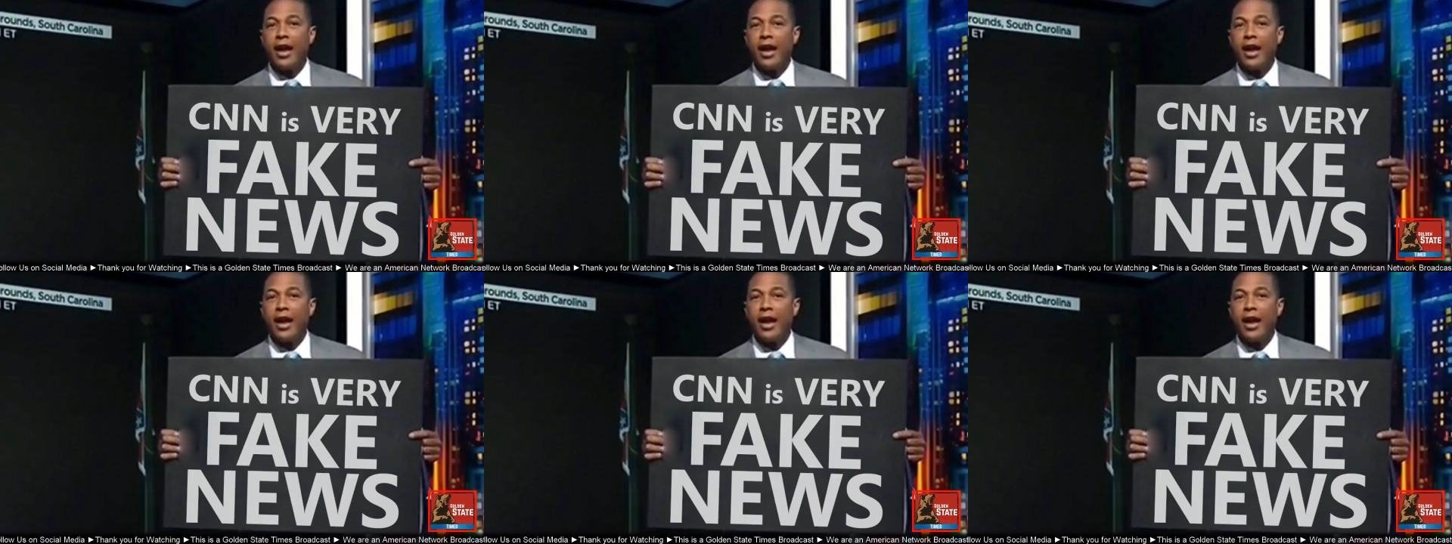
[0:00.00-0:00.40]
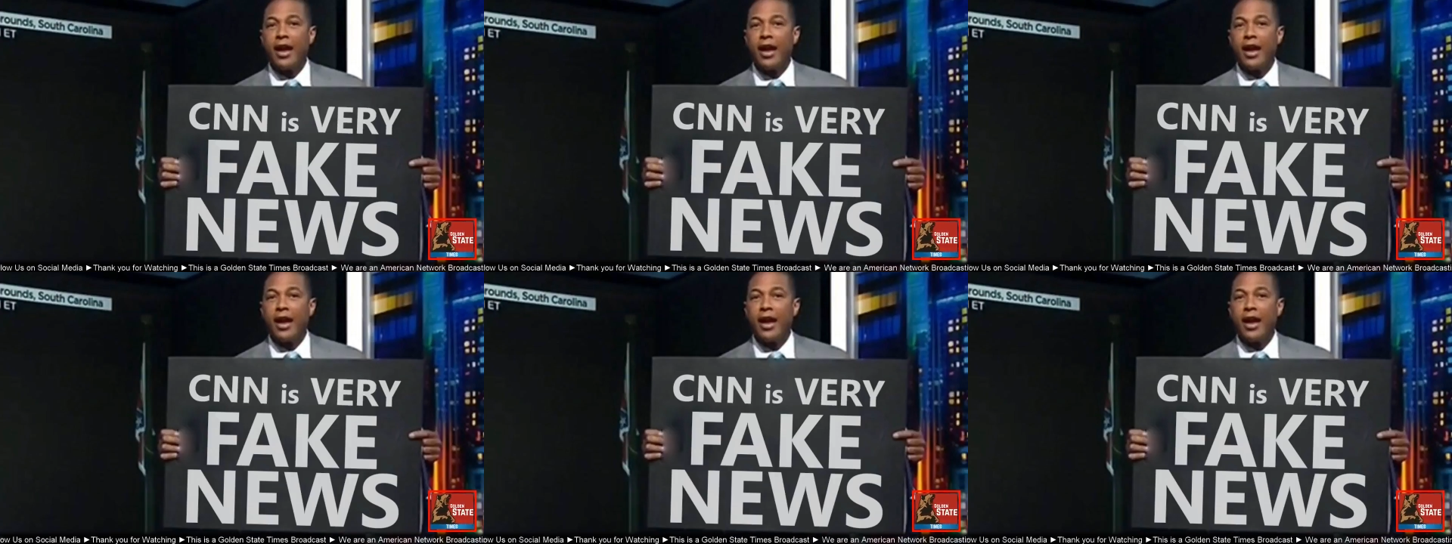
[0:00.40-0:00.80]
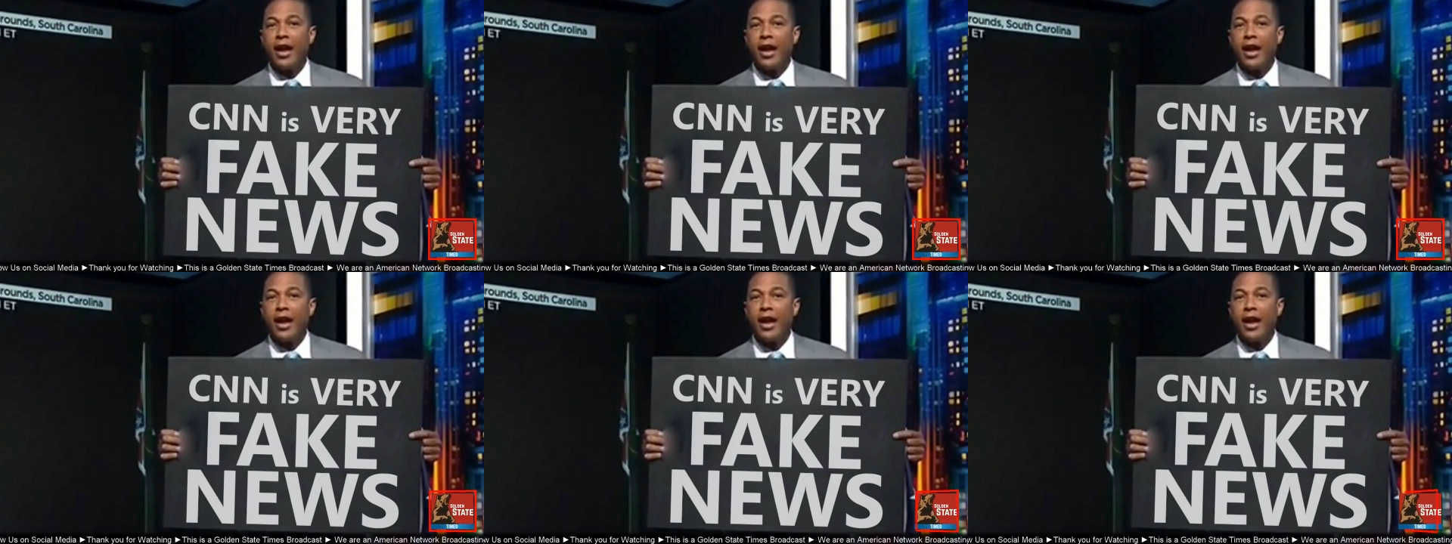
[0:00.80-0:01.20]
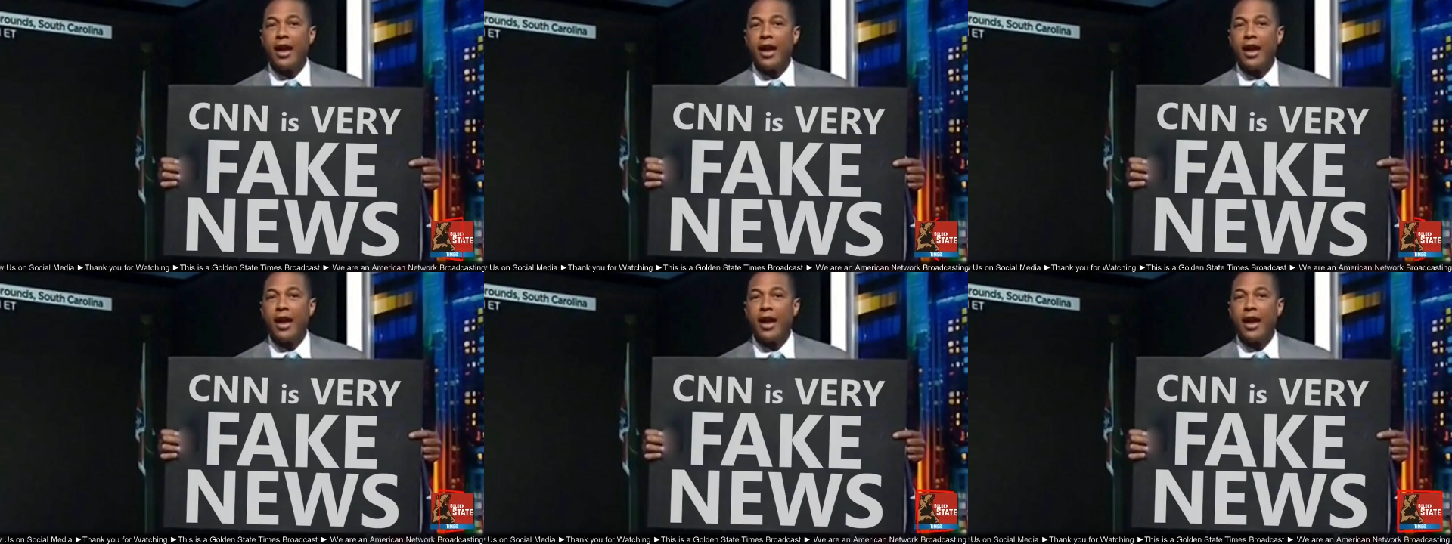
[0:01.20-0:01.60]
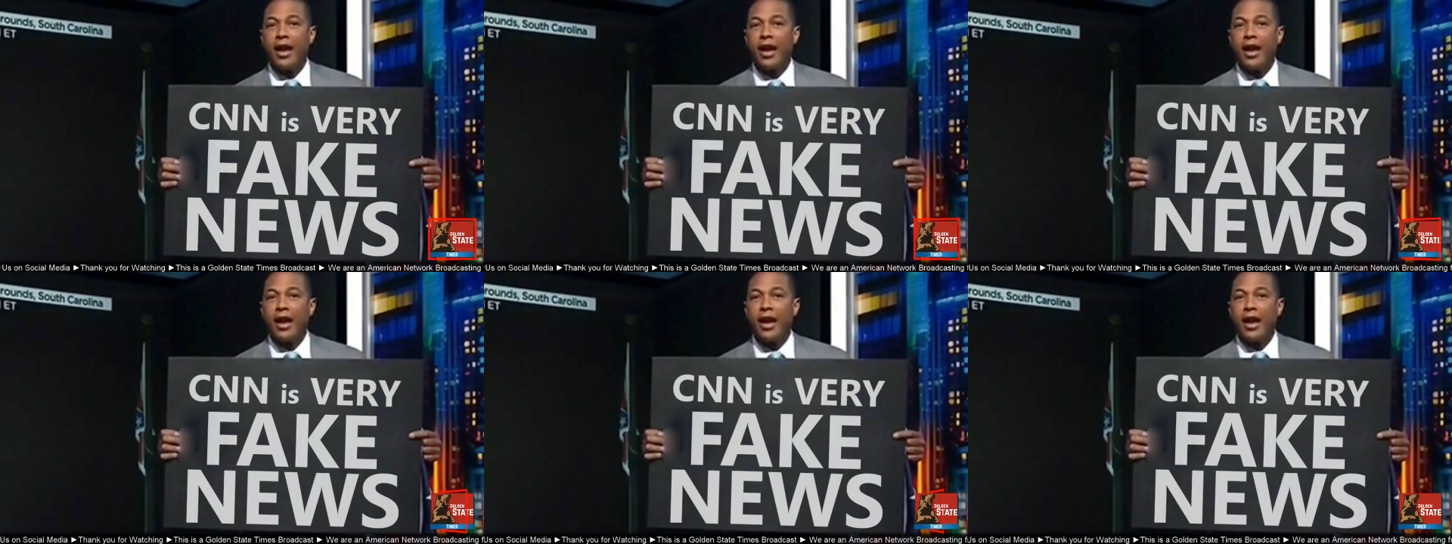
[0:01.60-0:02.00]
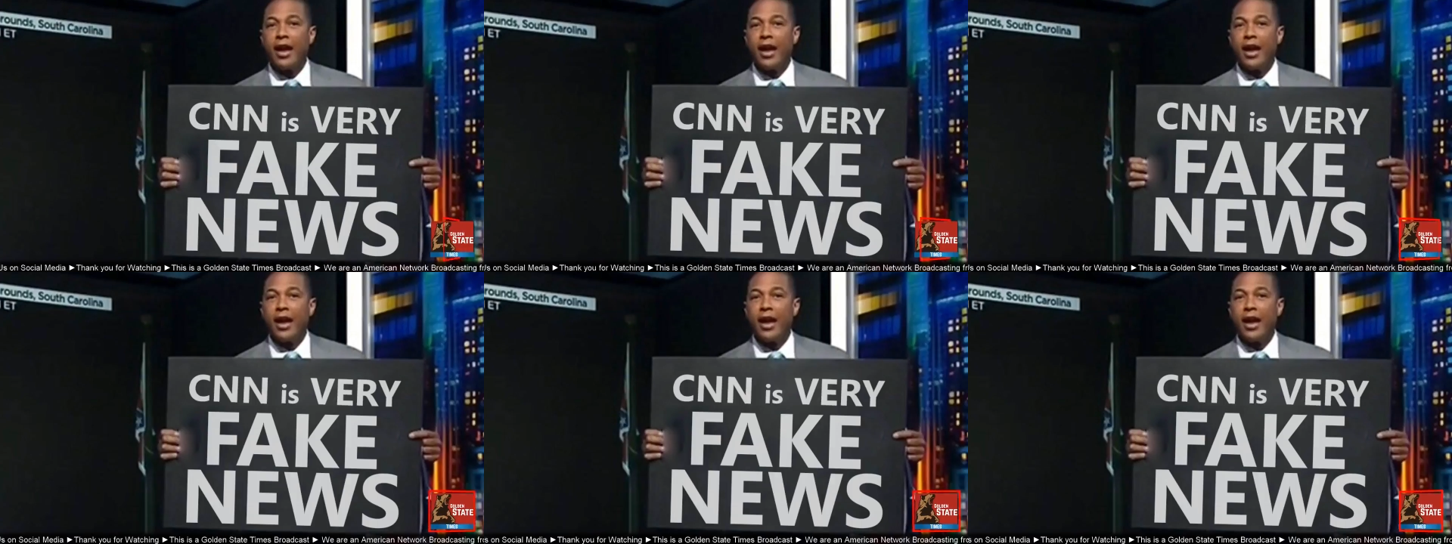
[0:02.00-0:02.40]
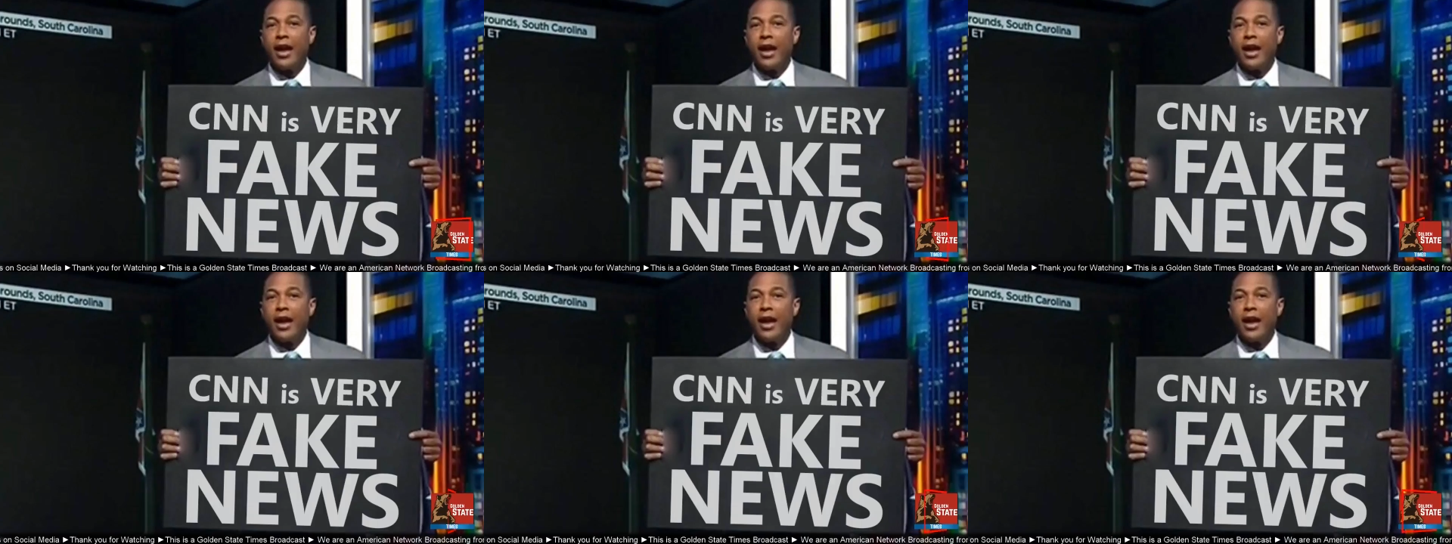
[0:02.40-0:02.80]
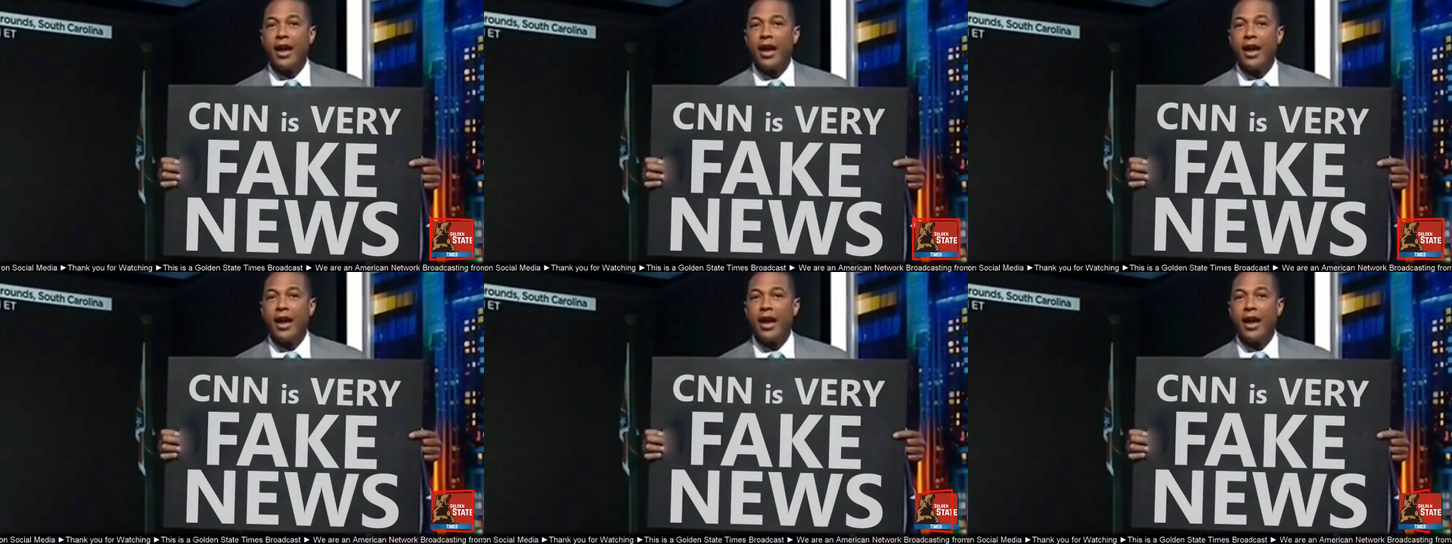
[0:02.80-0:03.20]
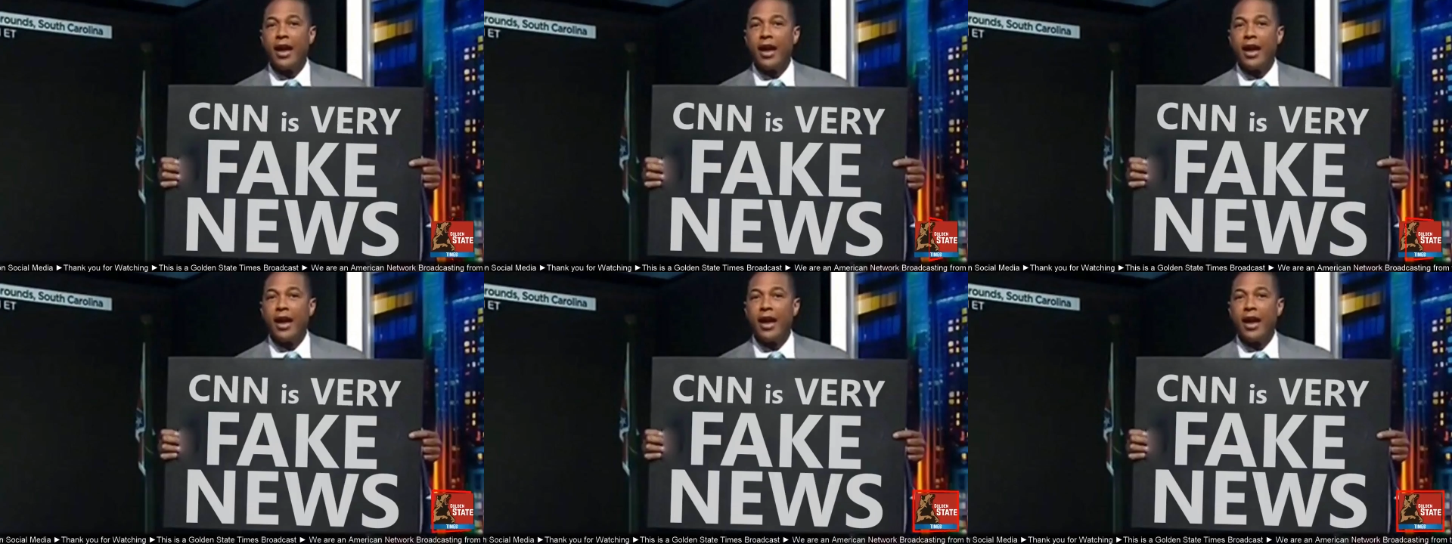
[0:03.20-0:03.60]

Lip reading: (no lip movement)